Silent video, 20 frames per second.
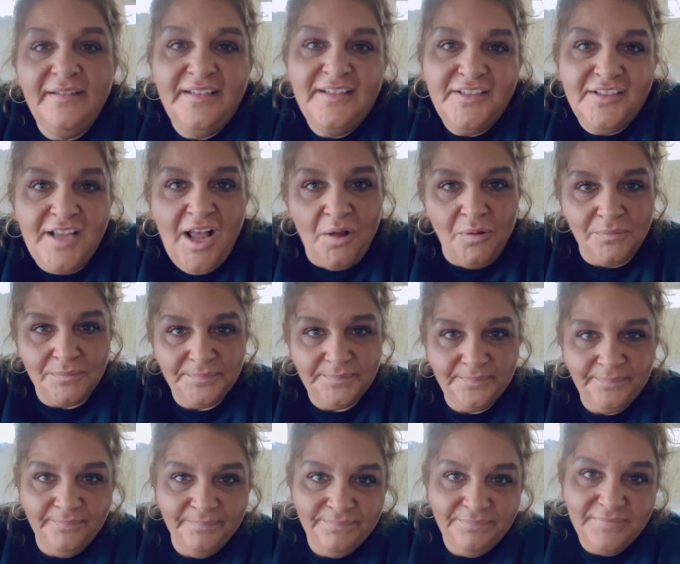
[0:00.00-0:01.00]
So
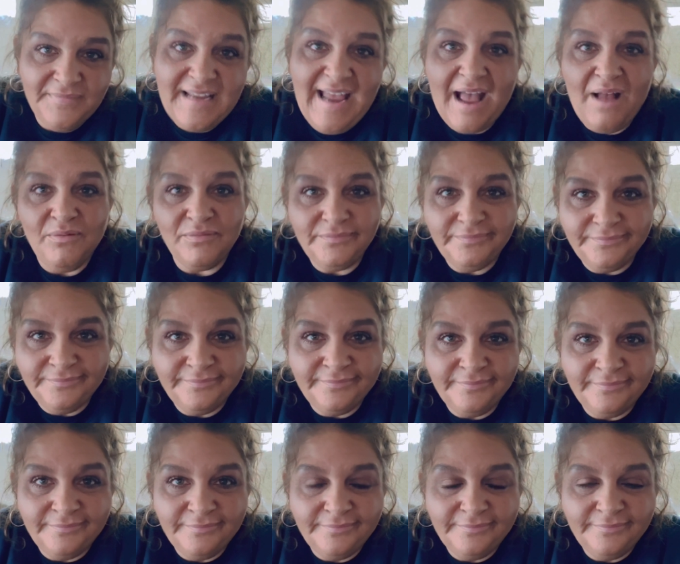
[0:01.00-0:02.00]
now
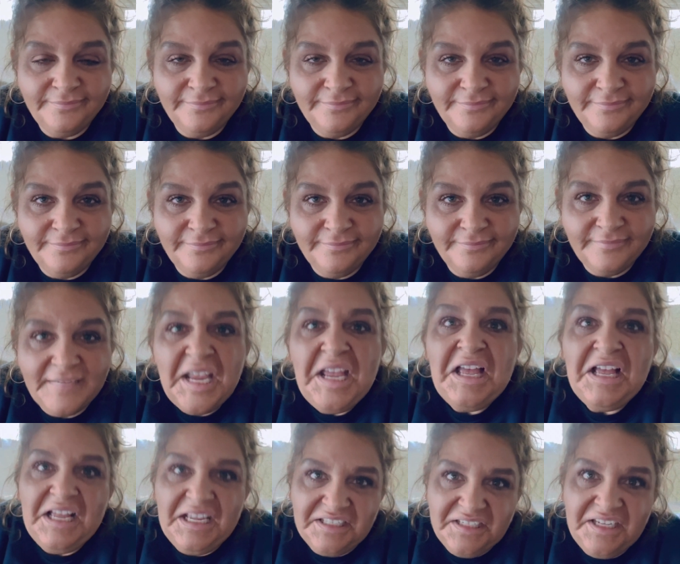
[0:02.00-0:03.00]

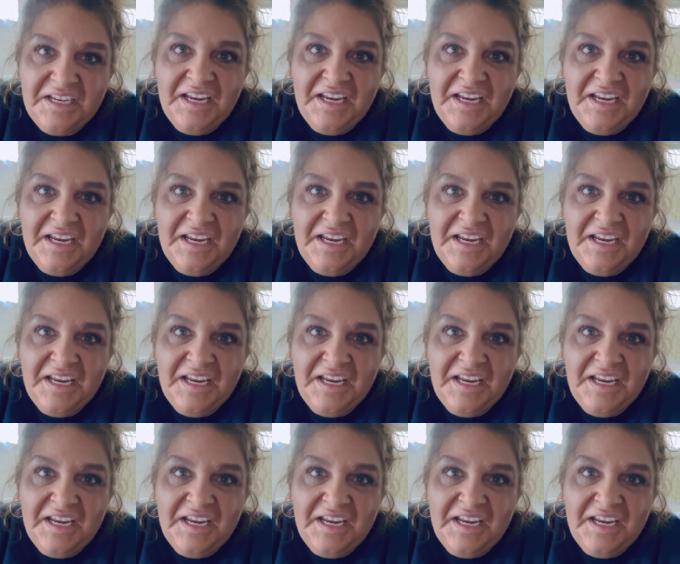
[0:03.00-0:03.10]
I'll see